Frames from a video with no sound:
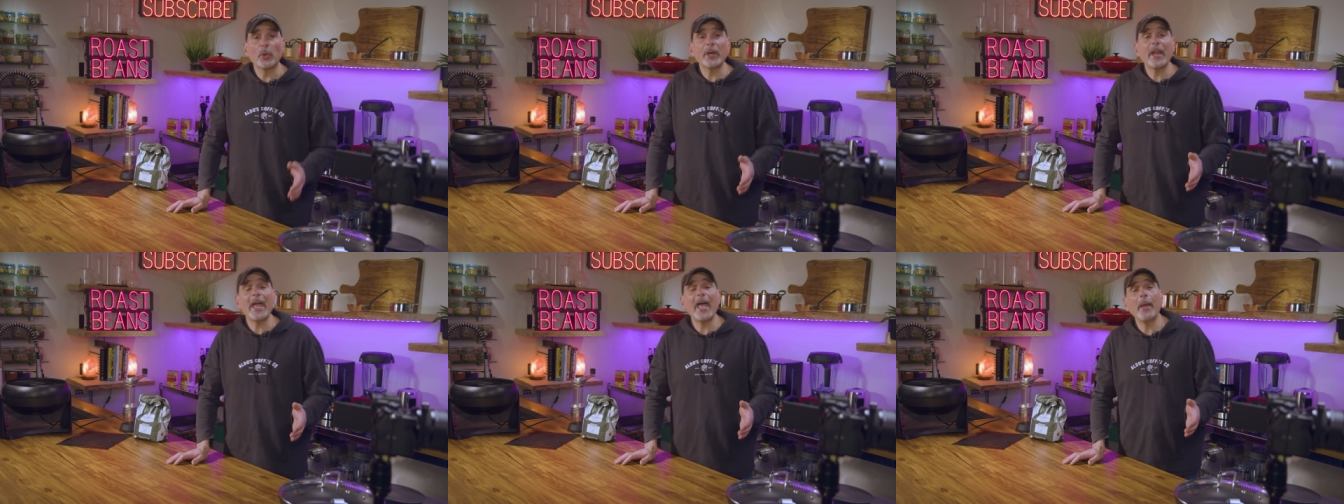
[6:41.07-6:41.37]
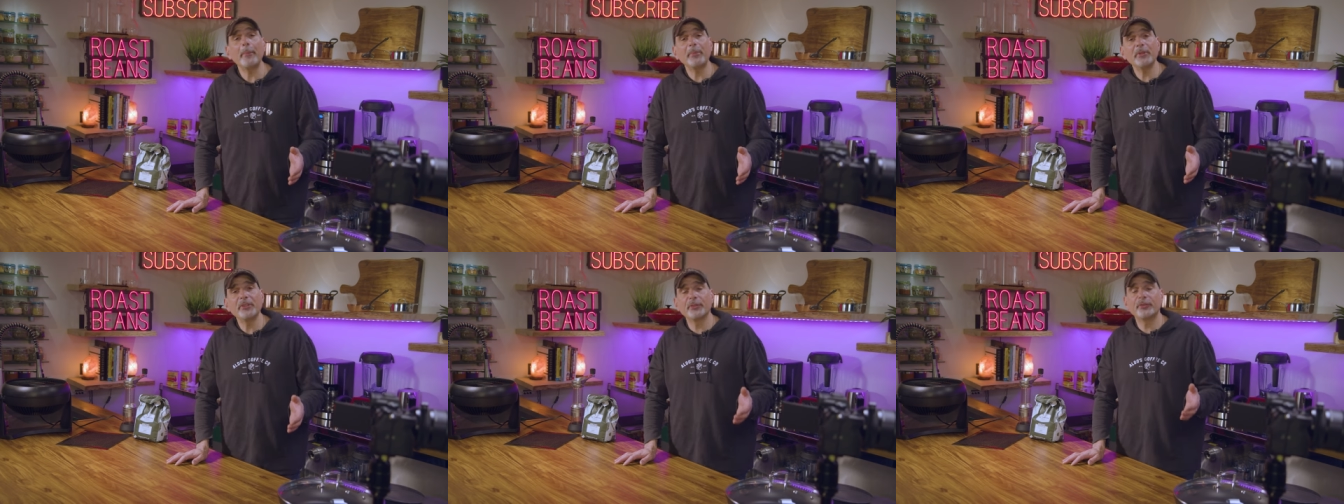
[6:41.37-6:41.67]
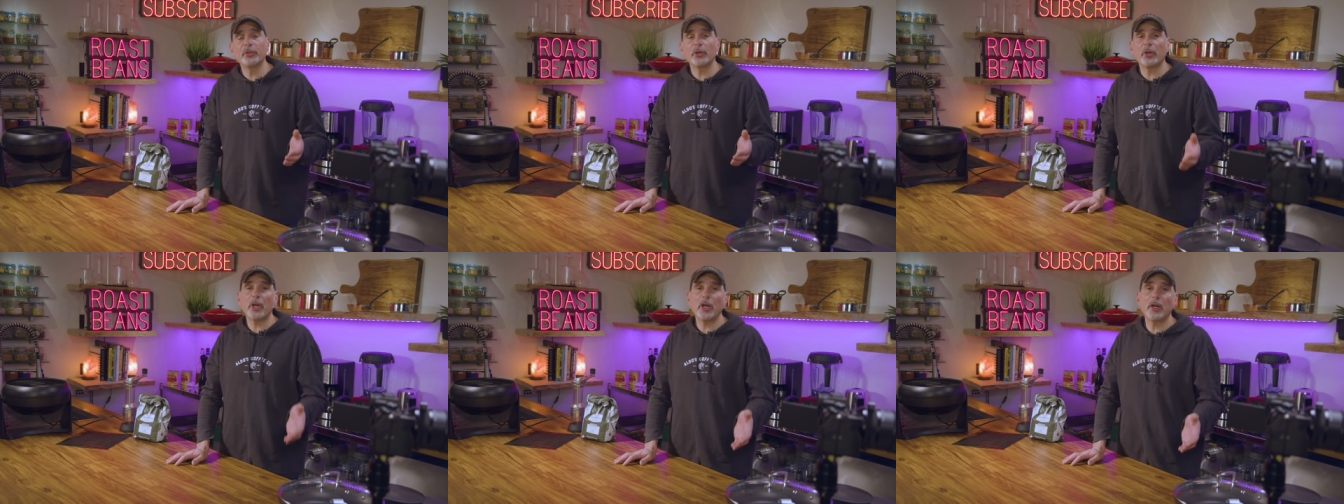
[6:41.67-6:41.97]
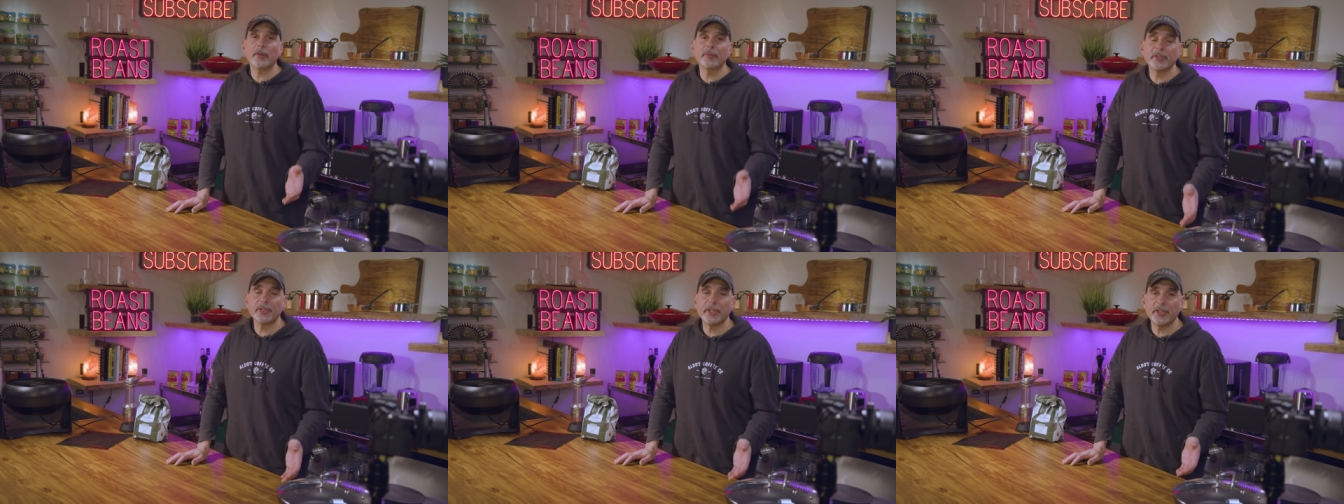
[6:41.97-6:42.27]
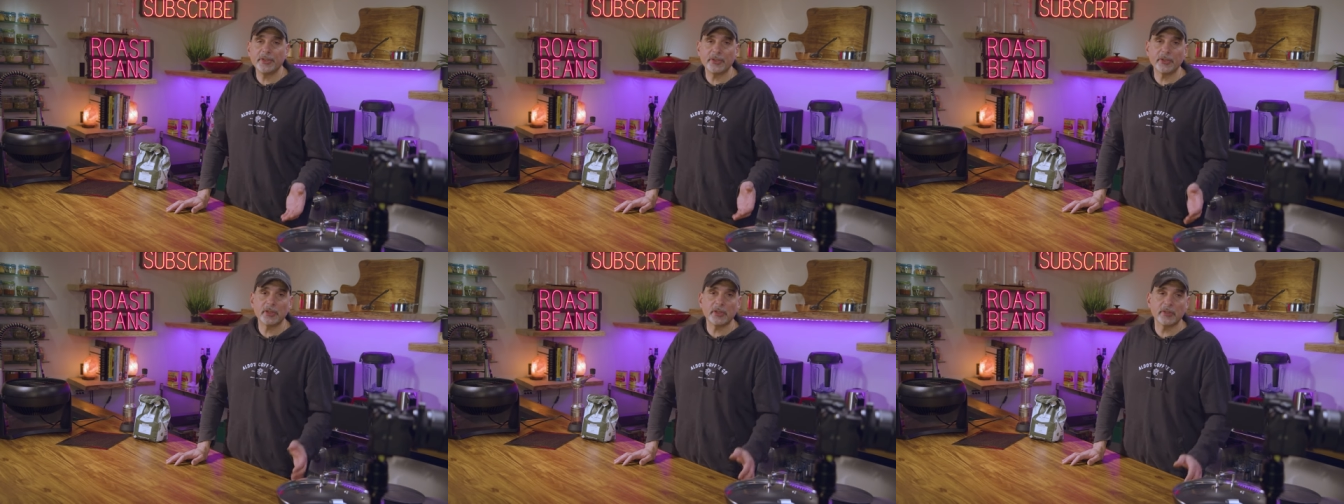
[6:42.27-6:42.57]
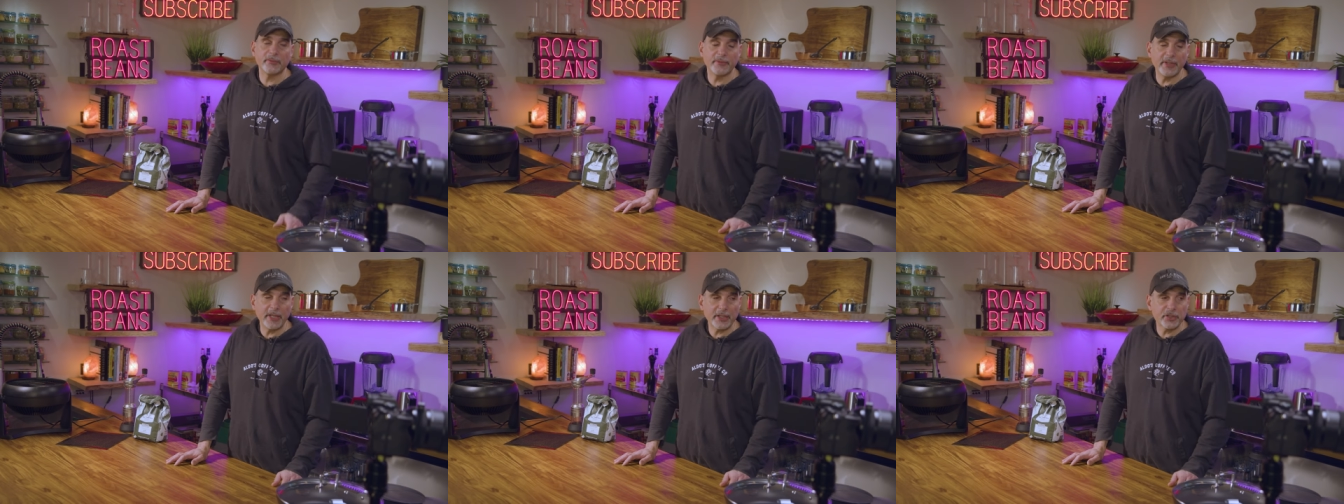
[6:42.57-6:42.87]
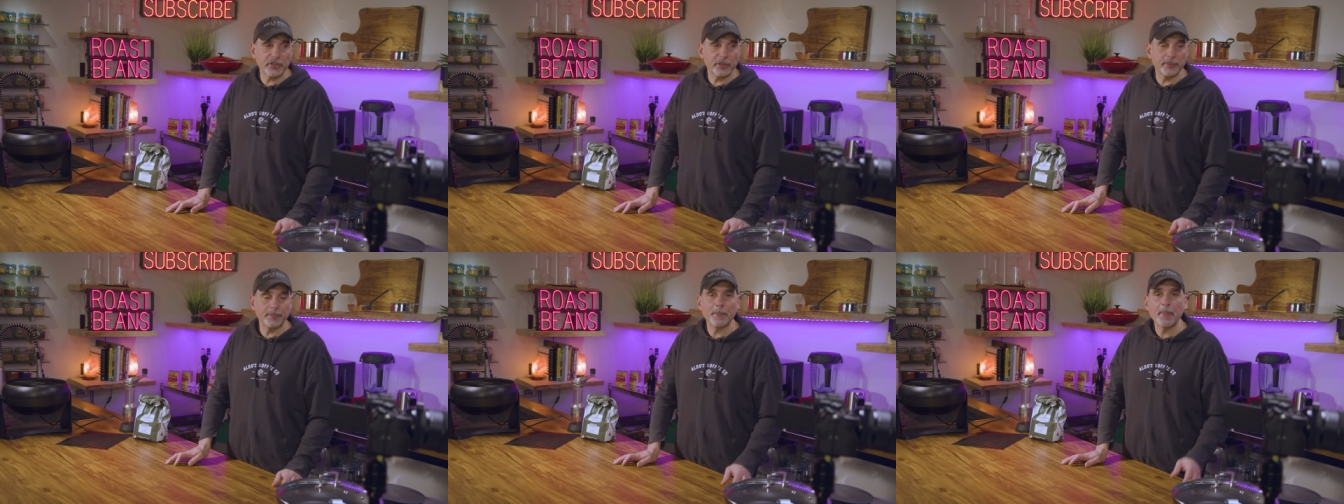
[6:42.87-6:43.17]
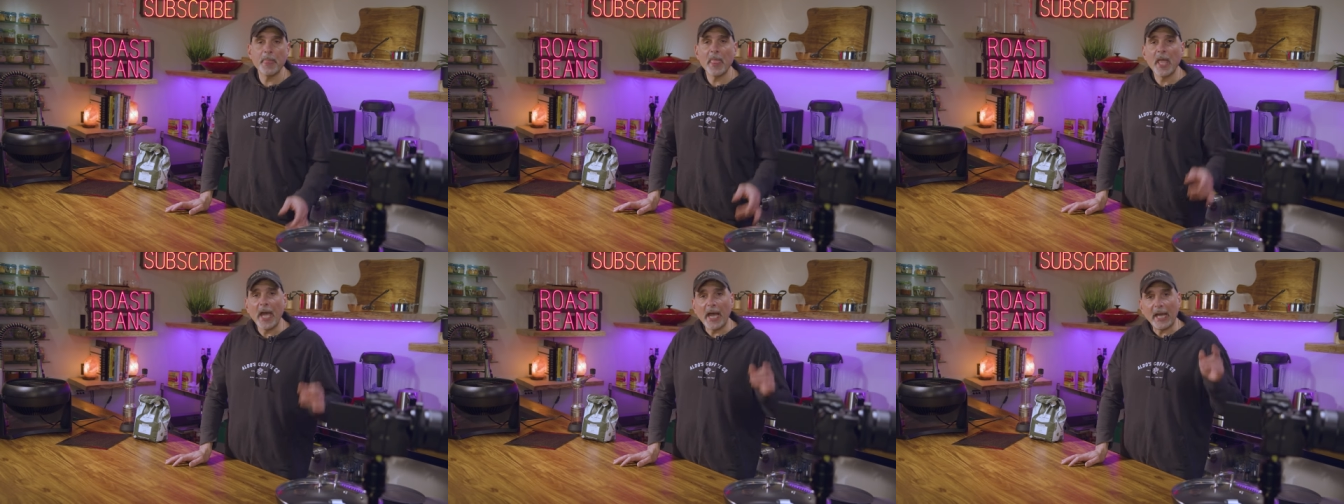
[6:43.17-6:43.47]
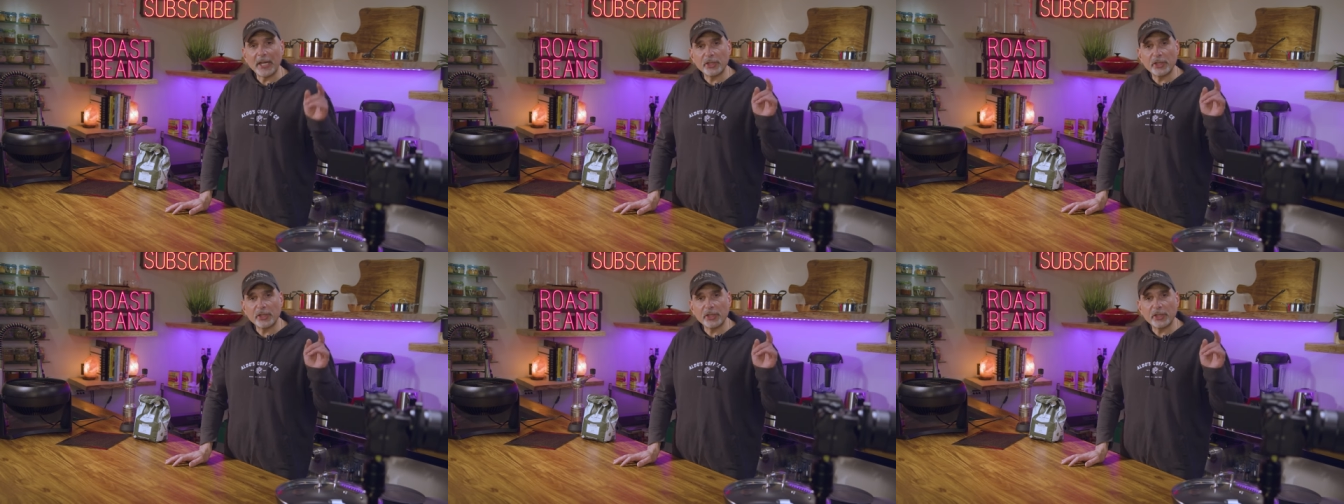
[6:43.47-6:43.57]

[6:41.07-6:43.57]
But what happens if your oven isn't convection?